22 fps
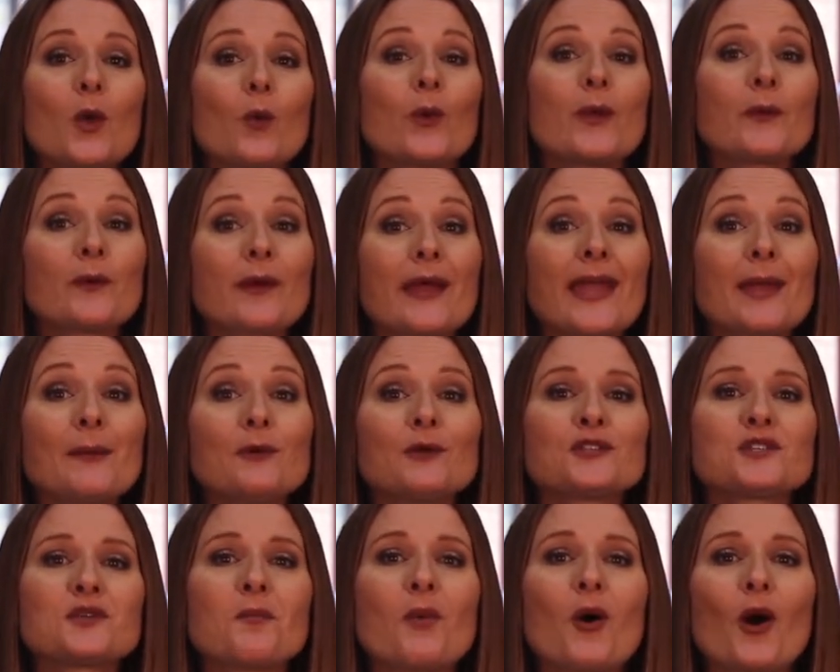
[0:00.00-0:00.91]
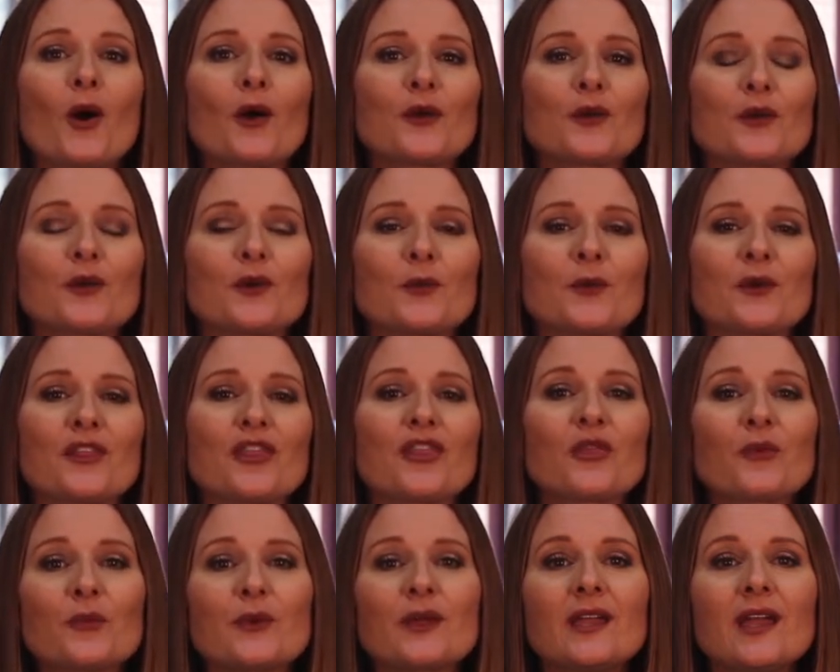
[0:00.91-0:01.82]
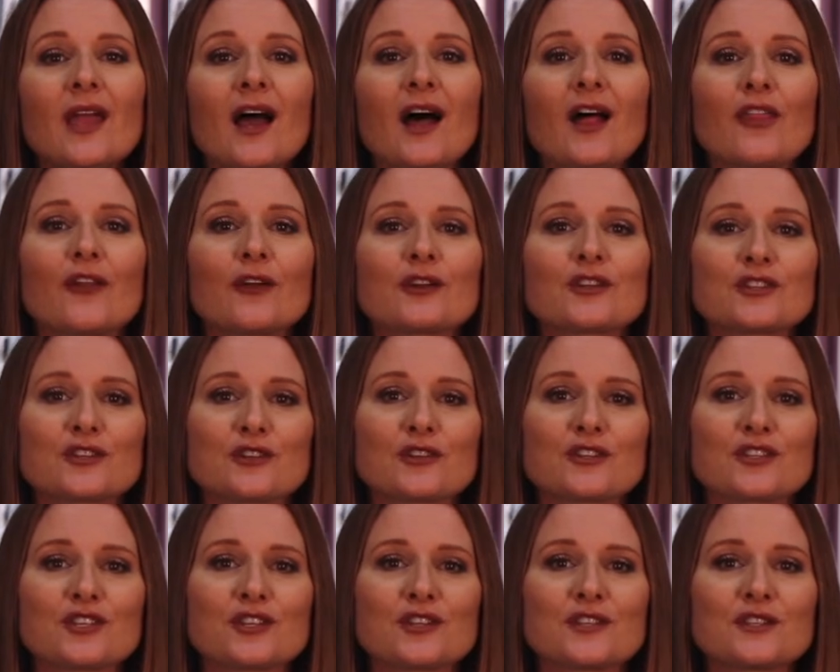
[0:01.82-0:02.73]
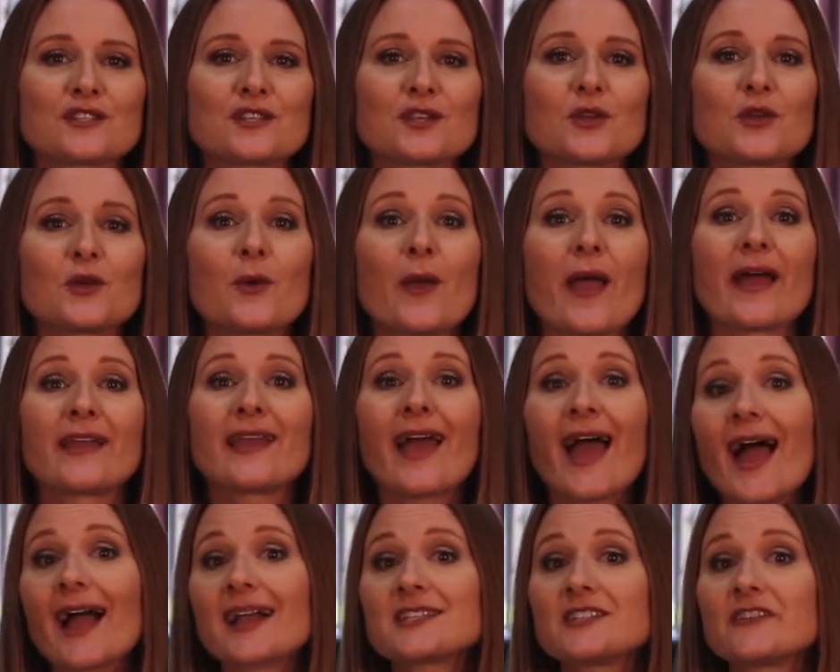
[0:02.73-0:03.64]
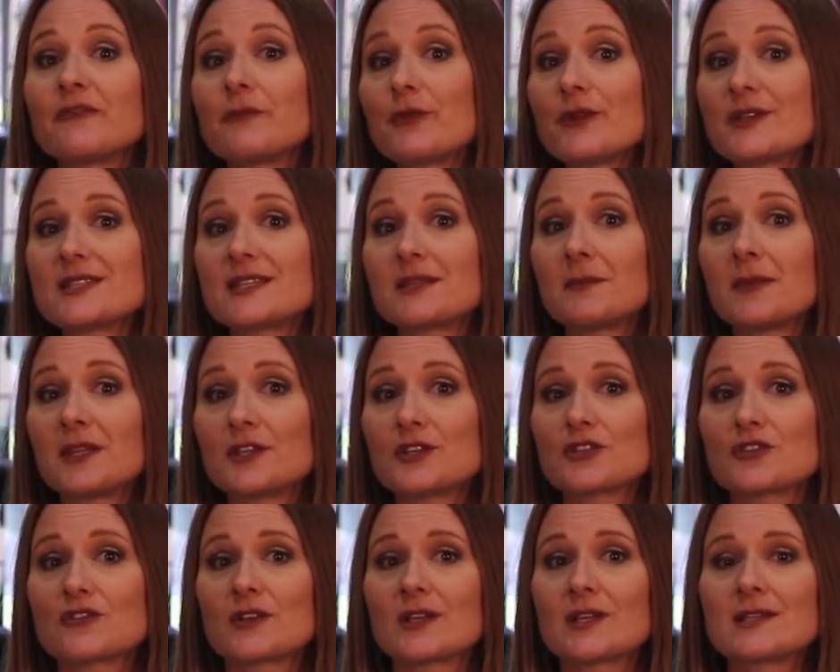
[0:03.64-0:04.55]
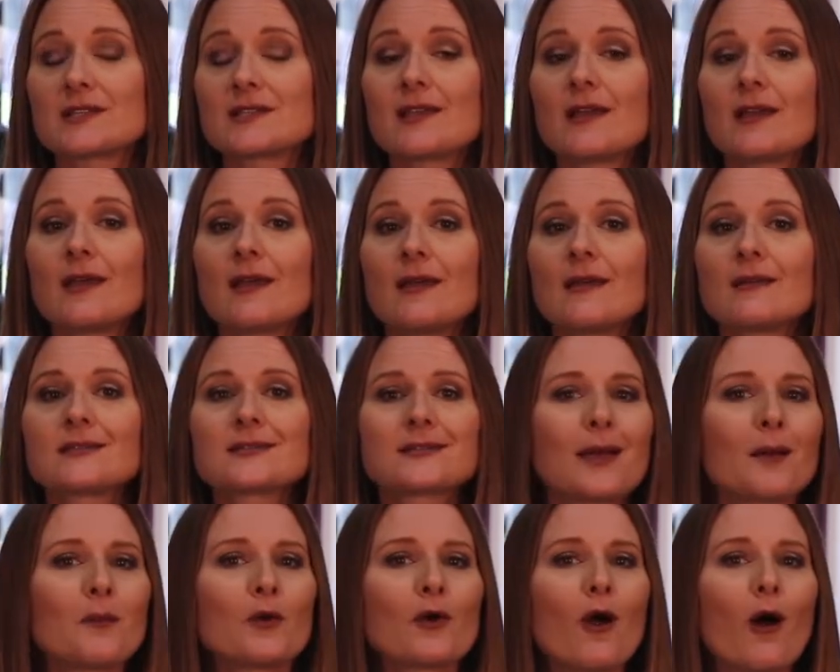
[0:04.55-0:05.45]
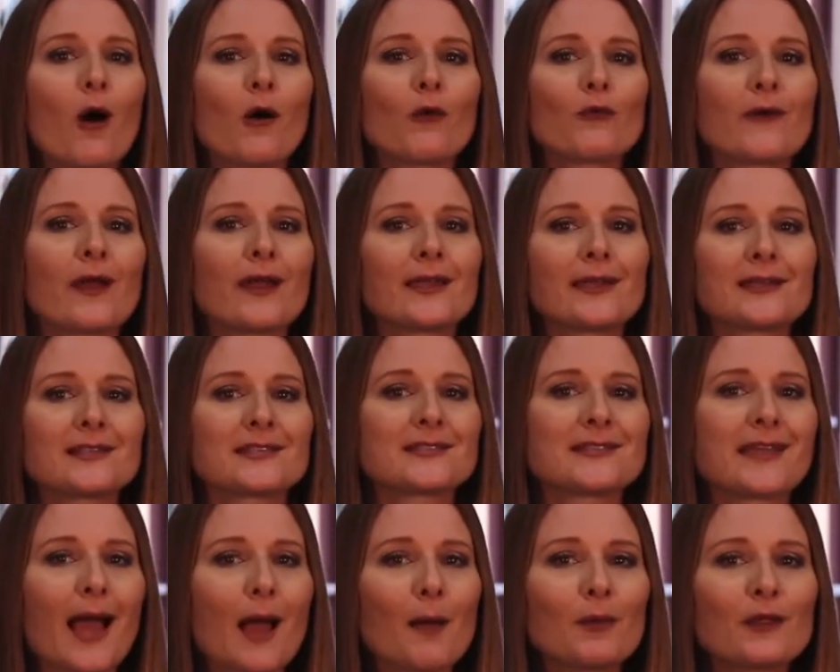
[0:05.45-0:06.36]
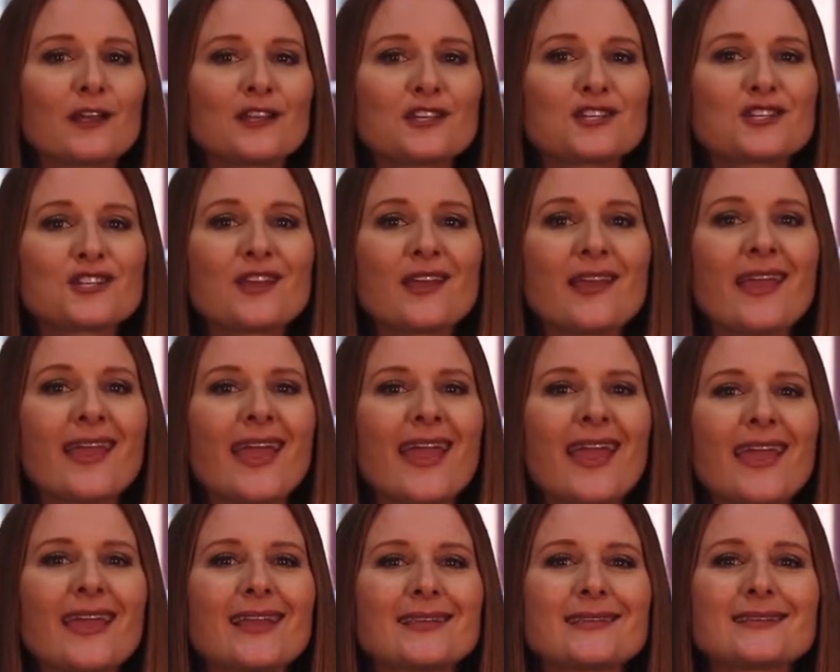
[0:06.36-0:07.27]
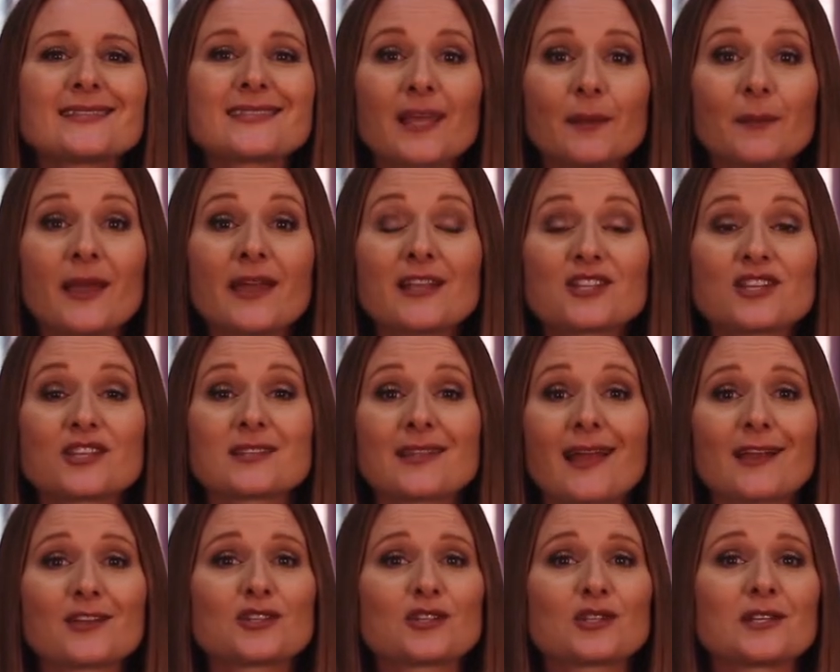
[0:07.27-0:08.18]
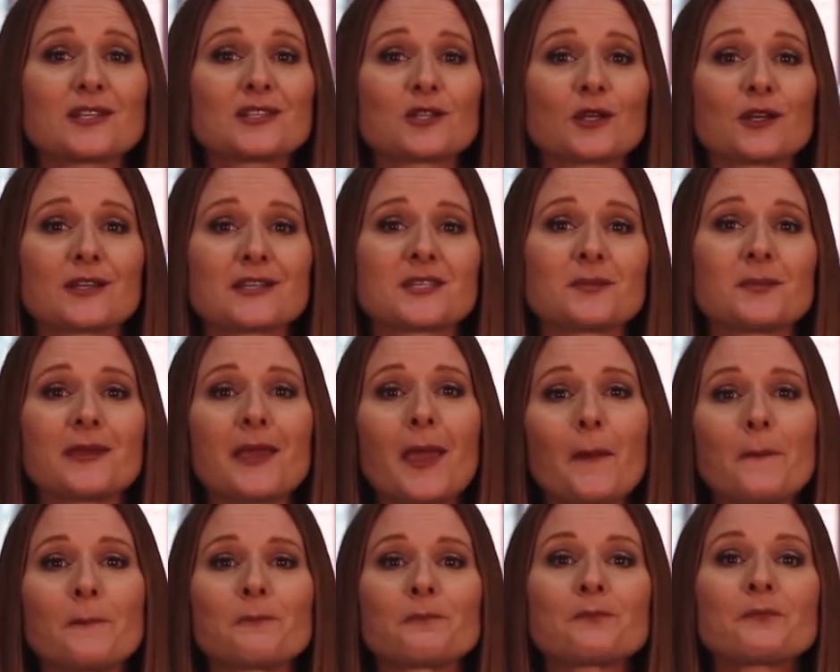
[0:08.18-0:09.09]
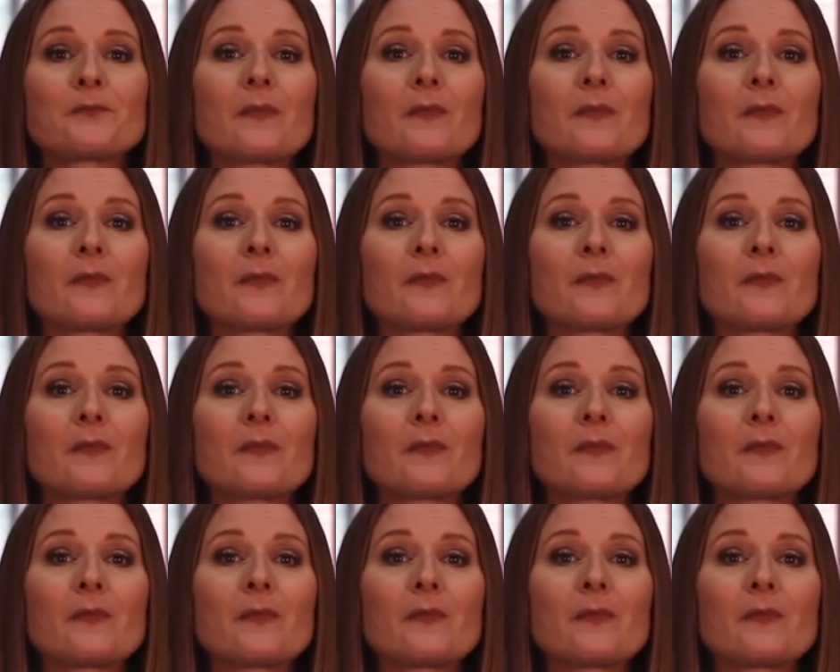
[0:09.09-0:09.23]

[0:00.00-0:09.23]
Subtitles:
We were able to partner with 3 other churches who had active prison ministries. Some were already established, and some had just actually started to begin.